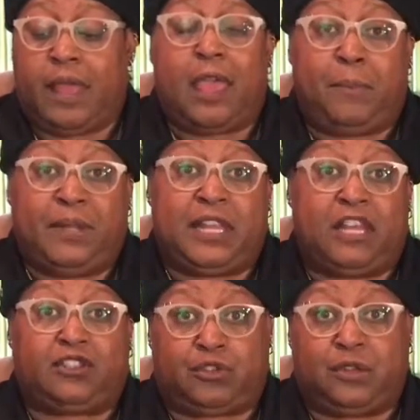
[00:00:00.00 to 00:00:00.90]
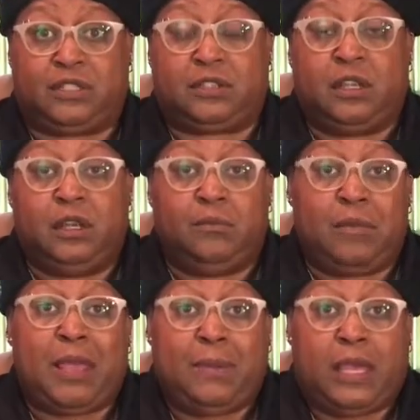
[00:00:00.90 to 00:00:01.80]
ambidextrous,
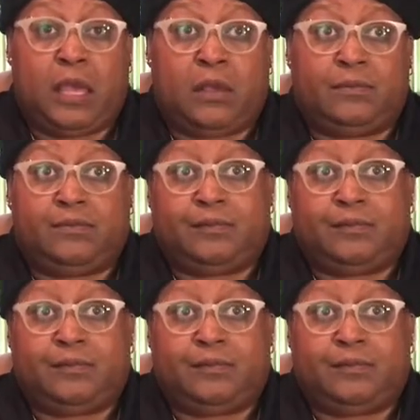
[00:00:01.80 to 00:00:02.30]
maybe